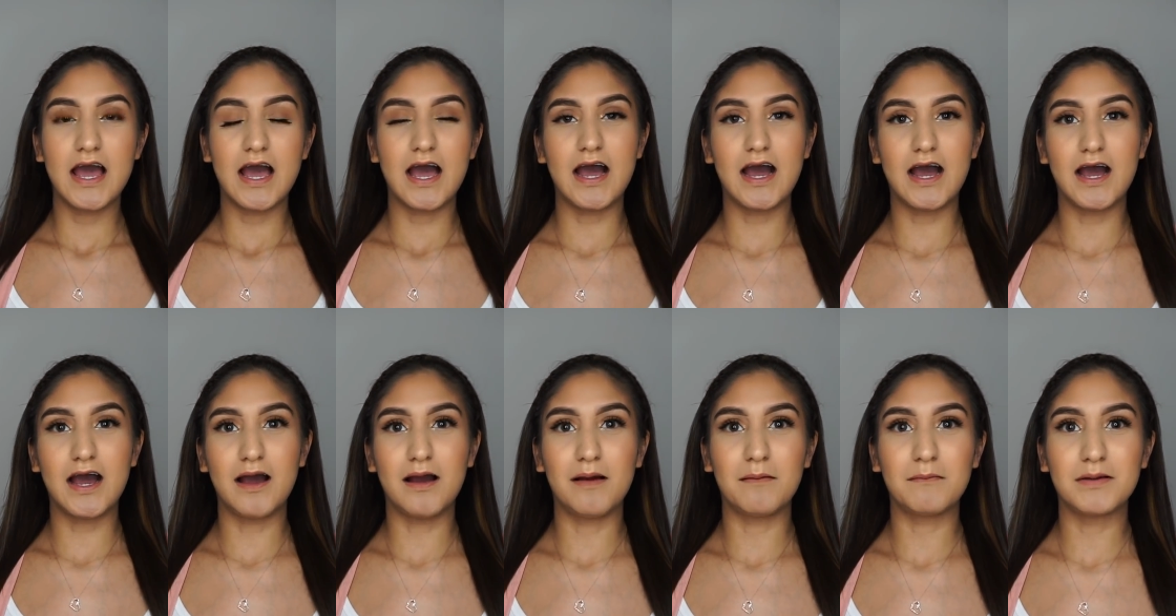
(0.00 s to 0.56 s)

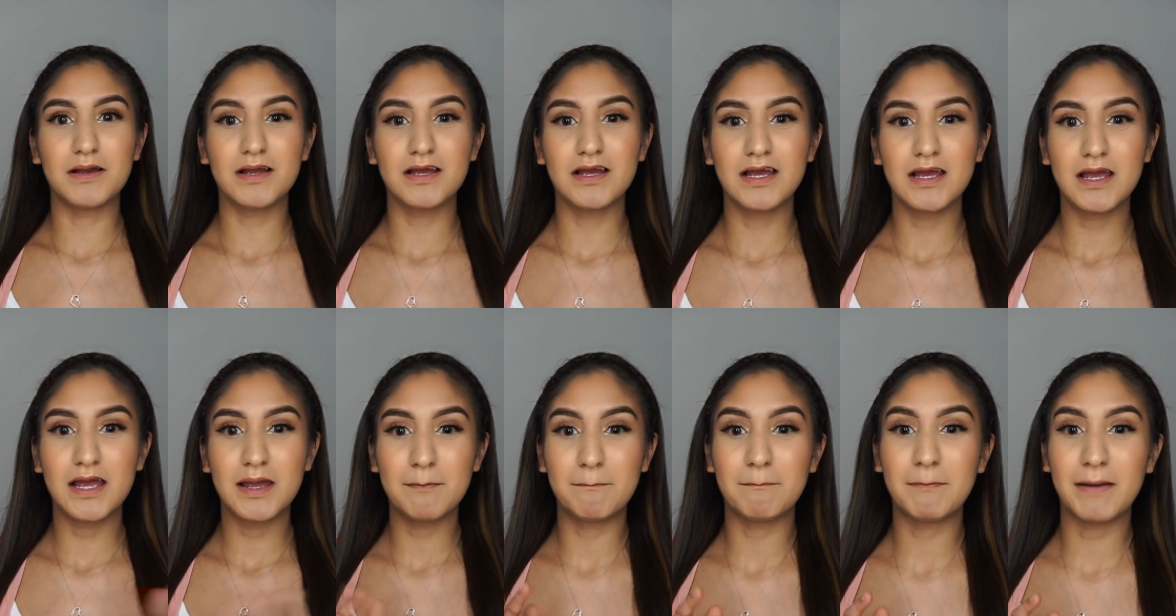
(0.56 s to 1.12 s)

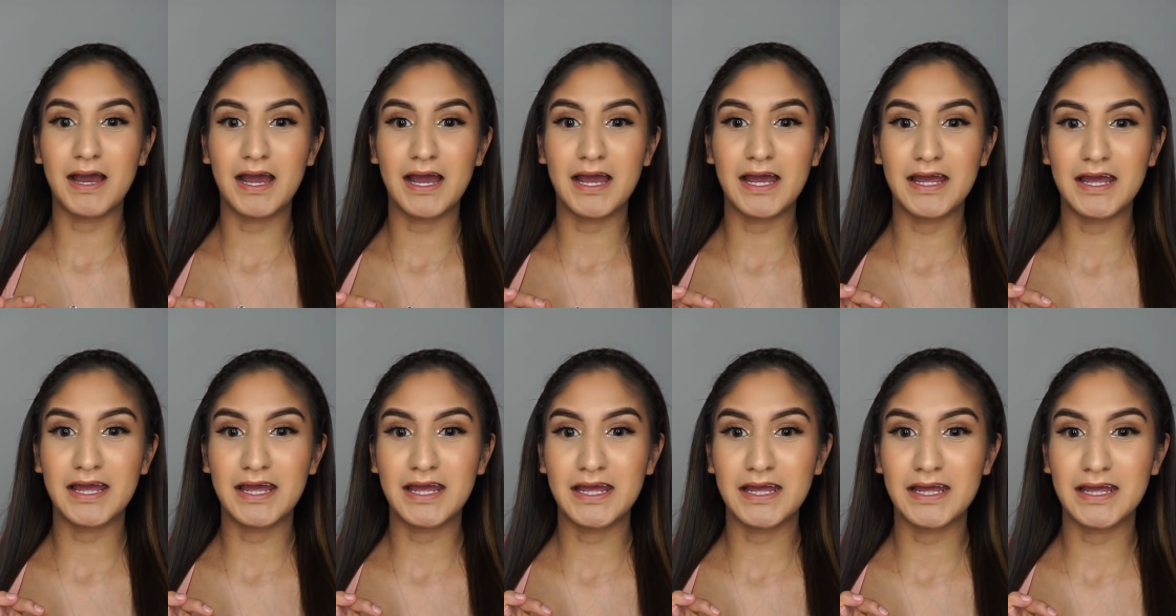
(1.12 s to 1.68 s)
My
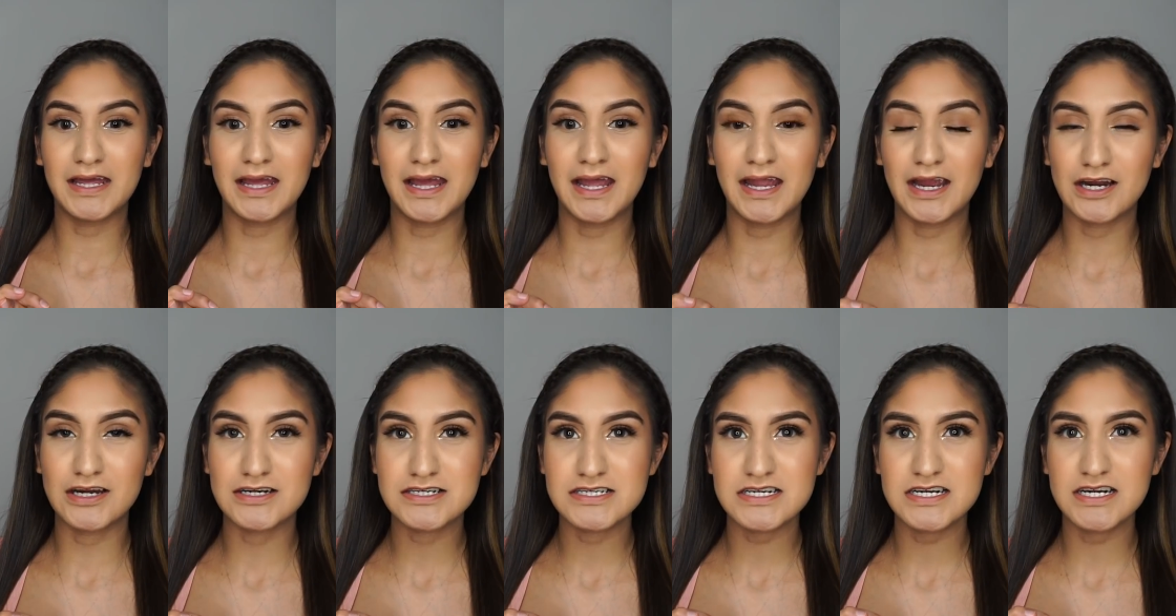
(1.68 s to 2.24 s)

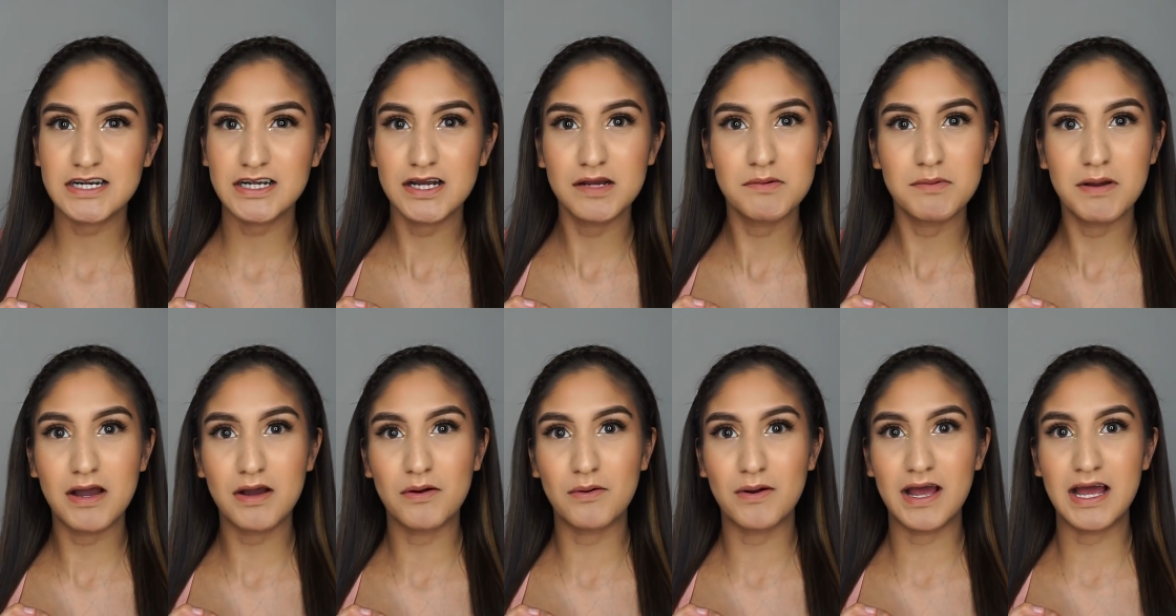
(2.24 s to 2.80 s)
hair didn't come
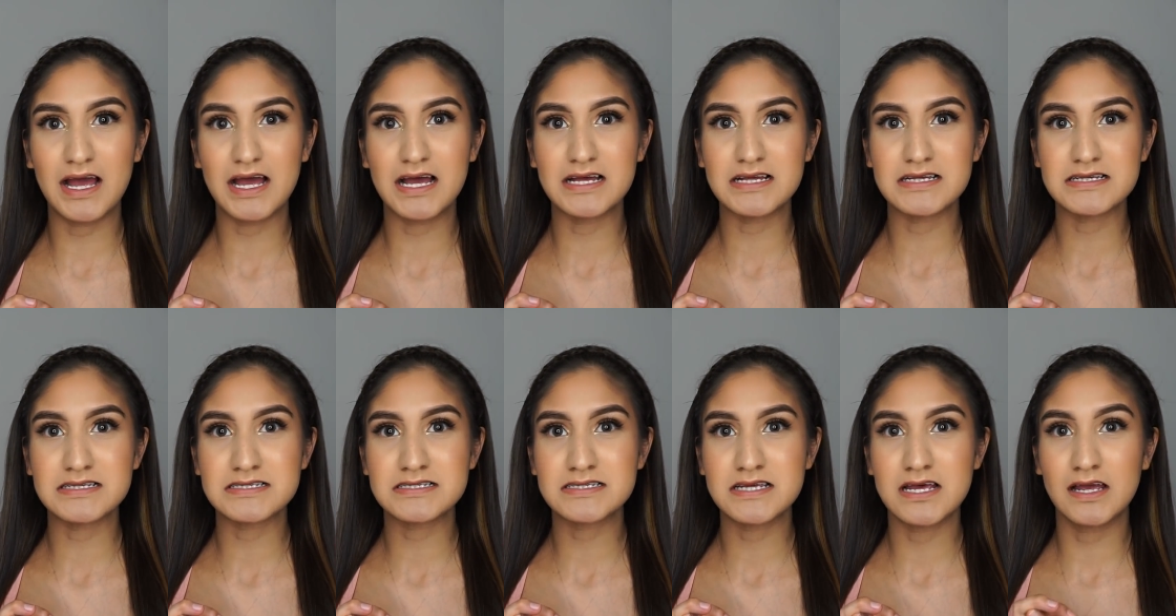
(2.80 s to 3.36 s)
out
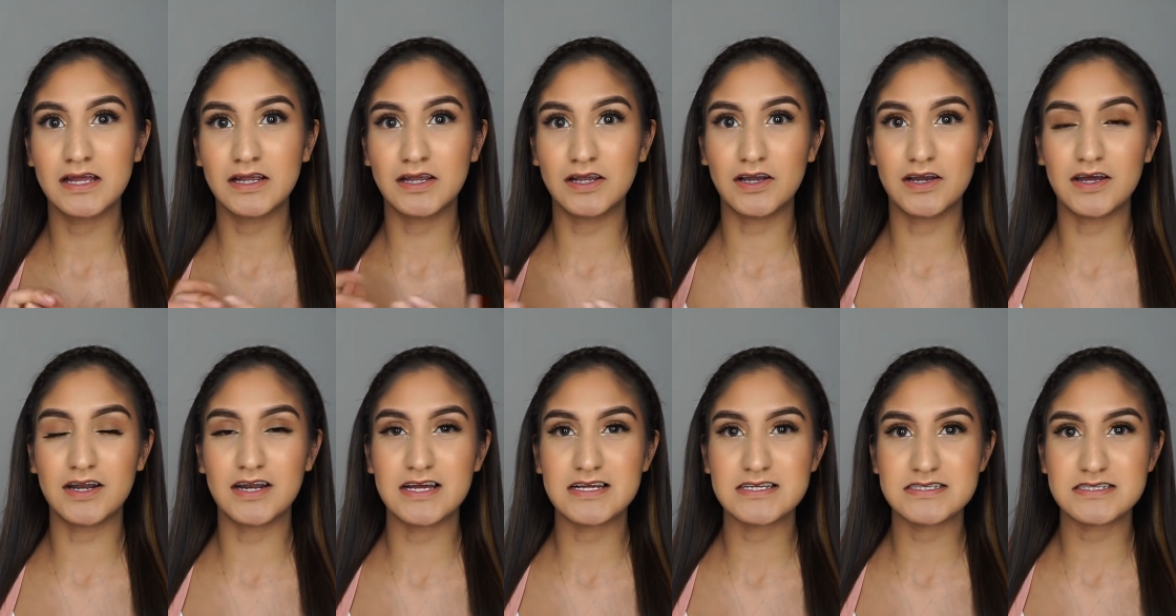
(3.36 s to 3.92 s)
as good
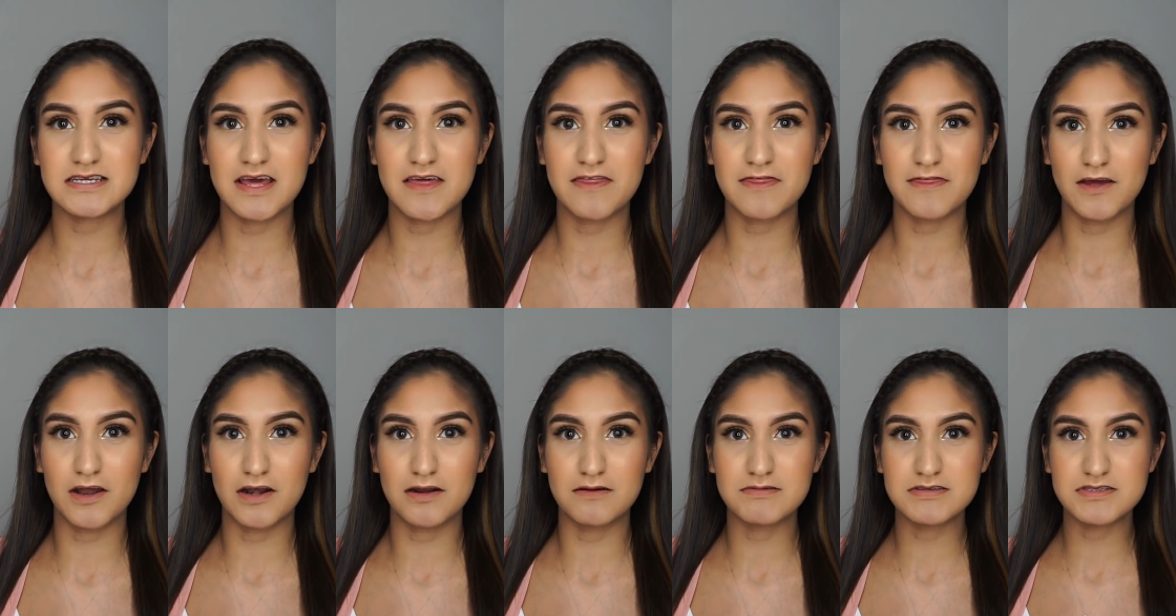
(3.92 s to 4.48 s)
as I
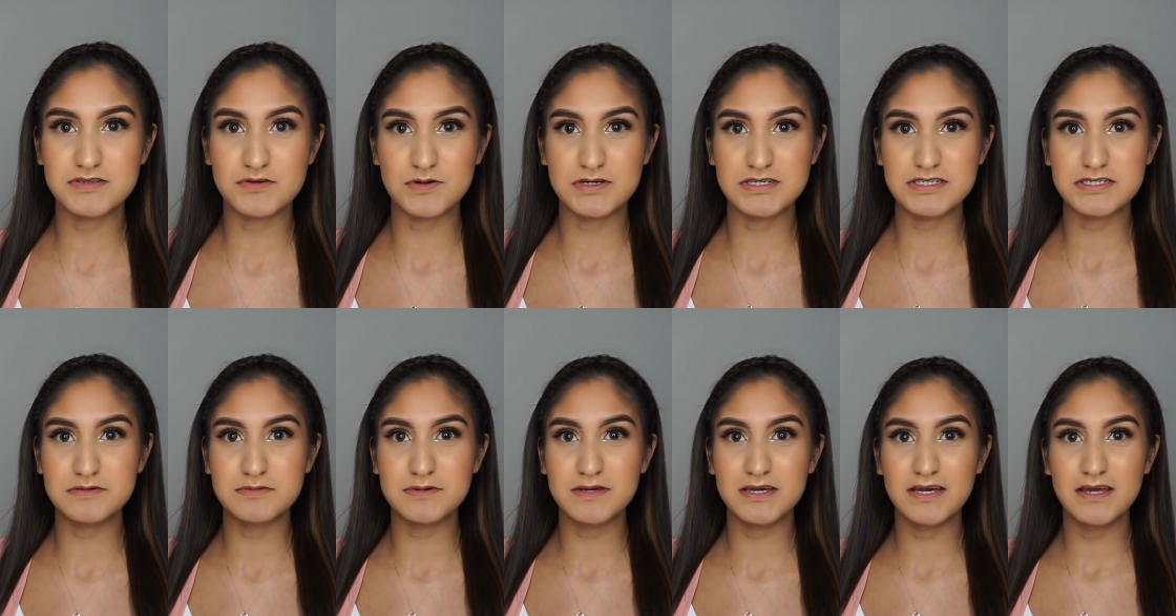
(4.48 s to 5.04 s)
thought it was going
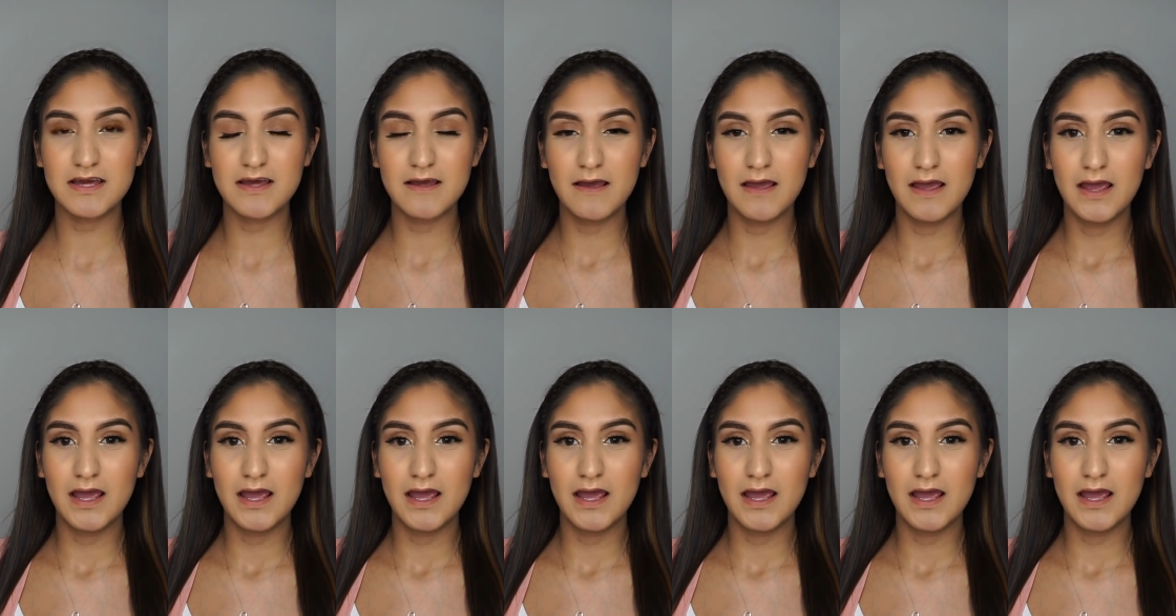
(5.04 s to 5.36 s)
to be.